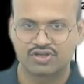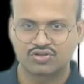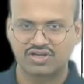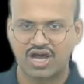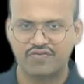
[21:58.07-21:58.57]

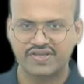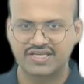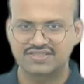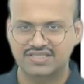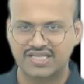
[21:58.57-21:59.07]
Now we
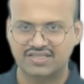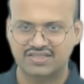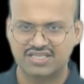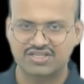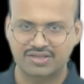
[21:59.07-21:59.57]
can see that
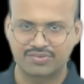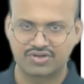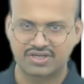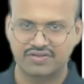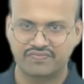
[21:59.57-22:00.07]
this
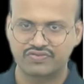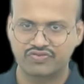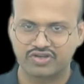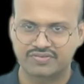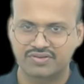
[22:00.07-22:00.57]
tributary, which
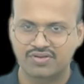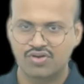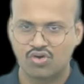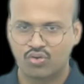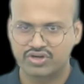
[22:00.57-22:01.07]
was
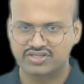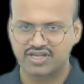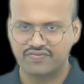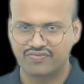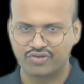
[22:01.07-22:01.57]

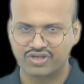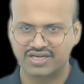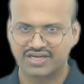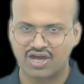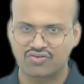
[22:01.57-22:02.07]
originally flowing in
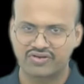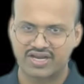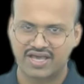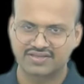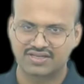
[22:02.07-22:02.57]
a downward
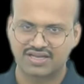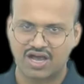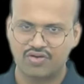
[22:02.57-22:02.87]
direction, now it